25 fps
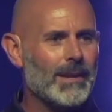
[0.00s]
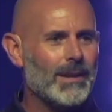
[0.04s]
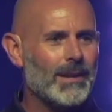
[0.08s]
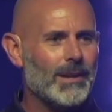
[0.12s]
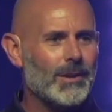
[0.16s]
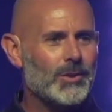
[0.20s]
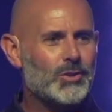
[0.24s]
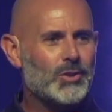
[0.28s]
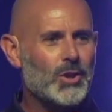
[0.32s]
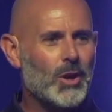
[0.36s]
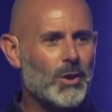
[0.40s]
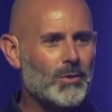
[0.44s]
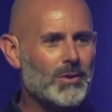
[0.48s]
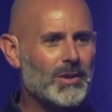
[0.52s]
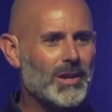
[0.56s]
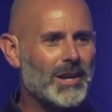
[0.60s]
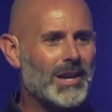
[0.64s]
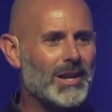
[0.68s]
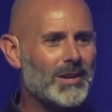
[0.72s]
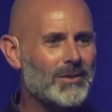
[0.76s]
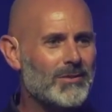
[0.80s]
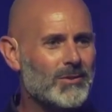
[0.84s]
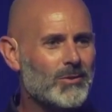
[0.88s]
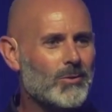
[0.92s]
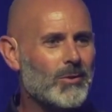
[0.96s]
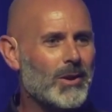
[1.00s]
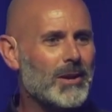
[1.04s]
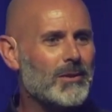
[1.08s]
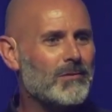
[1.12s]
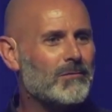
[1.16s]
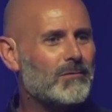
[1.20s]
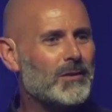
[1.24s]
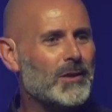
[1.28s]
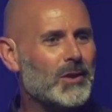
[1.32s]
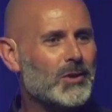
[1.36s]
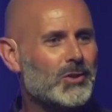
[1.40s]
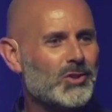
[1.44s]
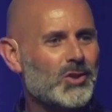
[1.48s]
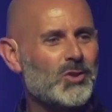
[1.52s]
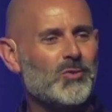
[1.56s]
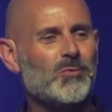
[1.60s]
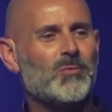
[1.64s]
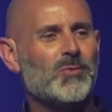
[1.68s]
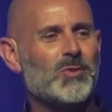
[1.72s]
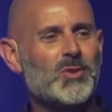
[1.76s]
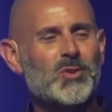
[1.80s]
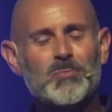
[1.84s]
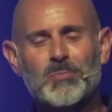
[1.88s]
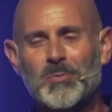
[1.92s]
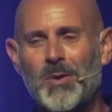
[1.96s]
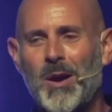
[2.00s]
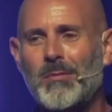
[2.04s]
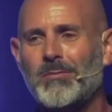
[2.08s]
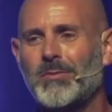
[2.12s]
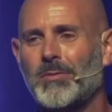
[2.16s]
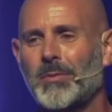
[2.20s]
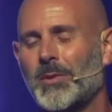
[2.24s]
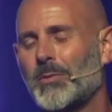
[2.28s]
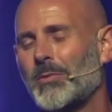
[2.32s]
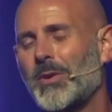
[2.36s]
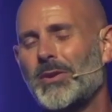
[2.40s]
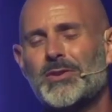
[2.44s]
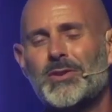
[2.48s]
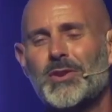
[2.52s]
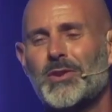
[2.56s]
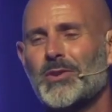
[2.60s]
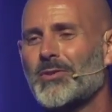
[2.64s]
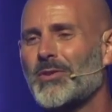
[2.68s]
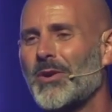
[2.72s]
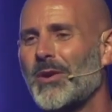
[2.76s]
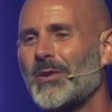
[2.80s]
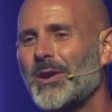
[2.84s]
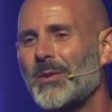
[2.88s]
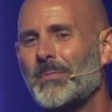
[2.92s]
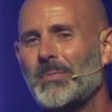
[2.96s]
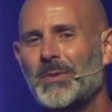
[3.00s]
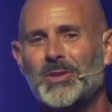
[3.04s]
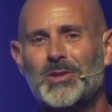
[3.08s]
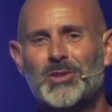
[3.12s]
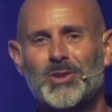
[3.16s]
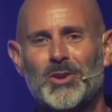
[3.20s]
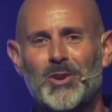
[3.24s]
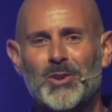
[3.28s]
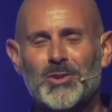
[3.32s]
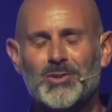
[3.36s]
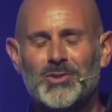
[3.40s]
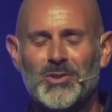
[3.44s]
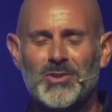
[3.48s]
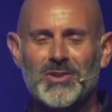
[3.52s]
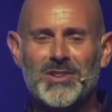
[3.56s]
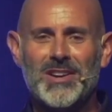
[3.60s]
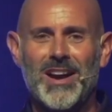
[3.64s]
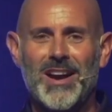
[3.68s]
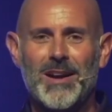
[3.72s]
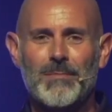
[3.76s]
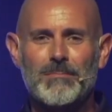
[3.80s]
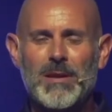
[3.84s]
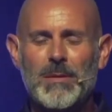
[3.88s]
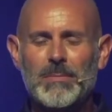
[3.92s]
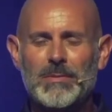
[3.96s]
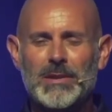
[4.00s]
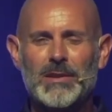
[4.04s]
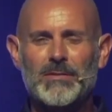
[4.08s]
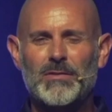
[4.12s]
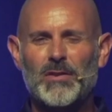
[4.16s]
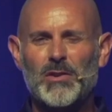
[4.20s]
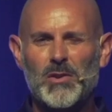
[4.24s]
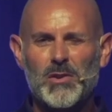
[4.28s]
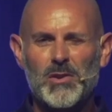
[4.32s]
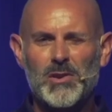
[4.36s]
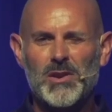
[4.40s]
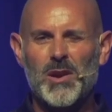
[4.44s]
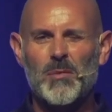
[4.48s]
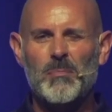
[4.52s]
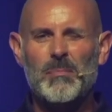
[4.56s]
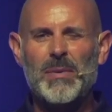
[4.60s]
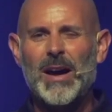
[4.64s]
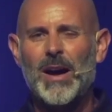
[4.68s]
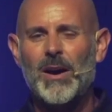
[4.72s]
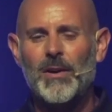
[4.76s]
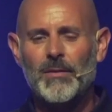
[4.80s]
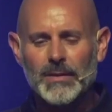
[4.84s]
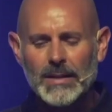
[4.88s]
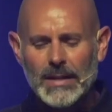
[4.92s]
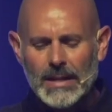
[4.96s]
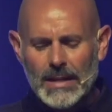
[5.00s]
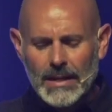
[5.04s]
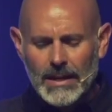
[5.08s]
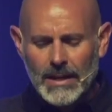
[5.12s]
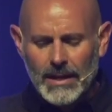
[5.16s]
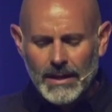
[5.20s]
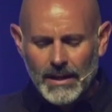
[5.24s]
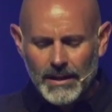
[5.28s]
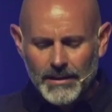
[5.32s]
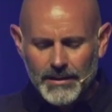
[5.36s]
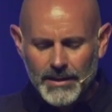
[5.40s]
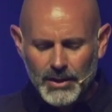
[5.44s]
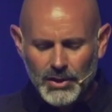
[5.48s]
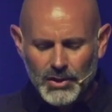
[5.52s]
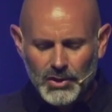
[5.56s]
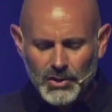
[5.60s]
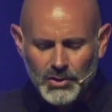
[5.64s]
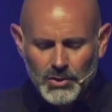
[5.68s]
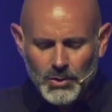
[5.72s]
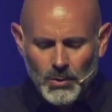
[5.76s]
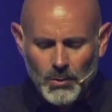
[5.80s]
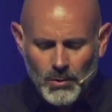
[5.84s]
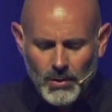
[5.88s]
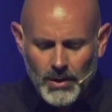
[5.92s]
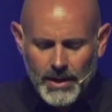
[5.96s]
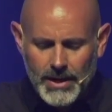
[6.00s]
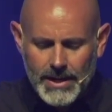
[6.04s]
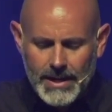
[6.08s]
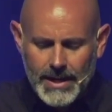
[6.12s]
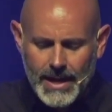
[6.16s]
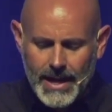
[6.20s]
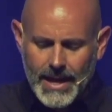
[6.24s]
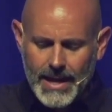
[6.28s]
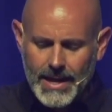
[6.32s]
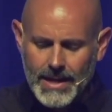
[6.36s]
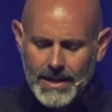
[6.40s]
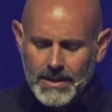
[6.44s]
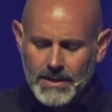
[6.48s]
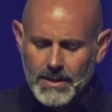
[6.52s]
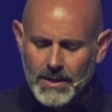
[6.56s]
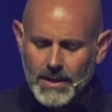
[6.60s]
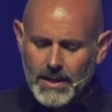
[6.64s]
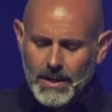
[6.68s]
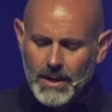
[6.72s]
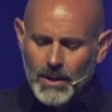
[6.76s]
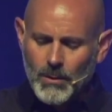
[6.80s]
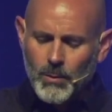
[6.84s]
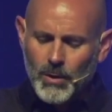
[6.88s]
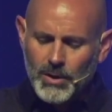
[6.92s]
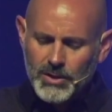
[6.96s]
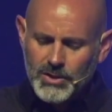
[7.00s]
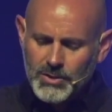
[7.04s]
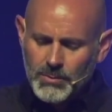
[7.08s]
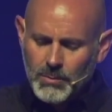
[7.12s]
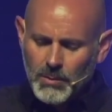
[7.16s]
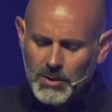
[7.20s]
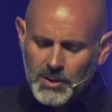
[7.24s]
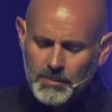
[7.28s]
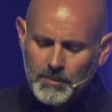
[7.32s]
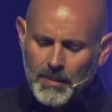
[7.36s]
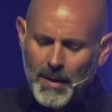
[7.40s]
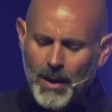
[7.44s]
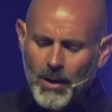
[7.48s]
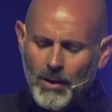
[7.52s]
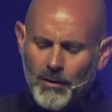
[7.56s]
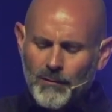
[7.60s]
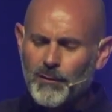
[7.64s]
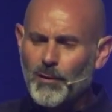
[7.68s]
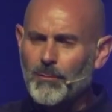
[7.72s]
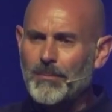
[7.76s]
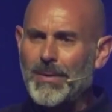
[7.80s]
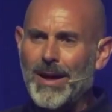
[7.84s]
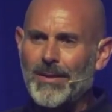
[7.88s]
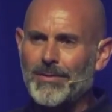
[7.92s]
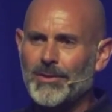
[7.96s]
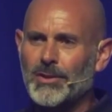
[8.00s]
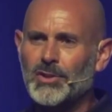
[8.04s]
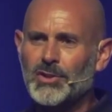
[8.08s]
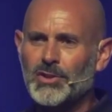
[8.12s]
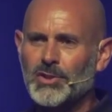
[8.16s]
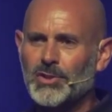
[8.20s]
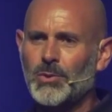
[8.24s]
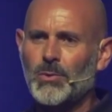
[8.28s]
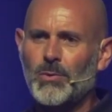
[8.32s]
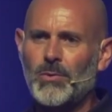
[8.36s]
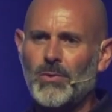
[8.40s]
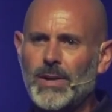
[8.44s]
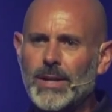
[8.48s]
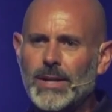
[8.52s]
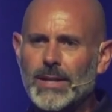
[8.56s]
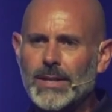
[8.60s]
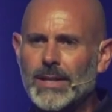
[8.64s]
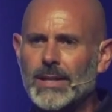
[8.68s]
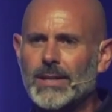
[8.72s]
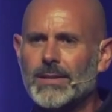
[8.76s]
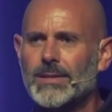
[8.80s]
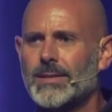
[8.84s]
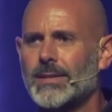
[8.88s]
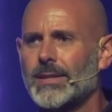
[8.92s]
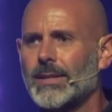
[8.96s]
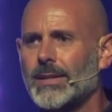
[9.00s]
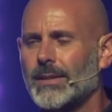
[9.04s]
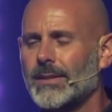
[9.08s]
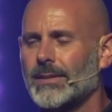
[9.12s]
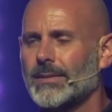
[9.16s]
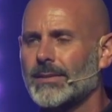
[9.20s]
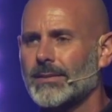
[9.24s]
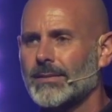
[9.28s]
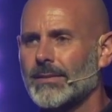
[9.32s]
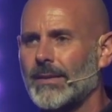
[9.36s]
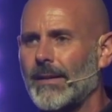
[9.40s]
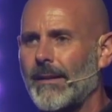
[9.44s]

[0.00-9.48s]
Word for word: Jonah and the great fish. You've, you've probably, whether you've grown up in church or not, maybe you've heard about this story. And what's, what's powerful about this story is this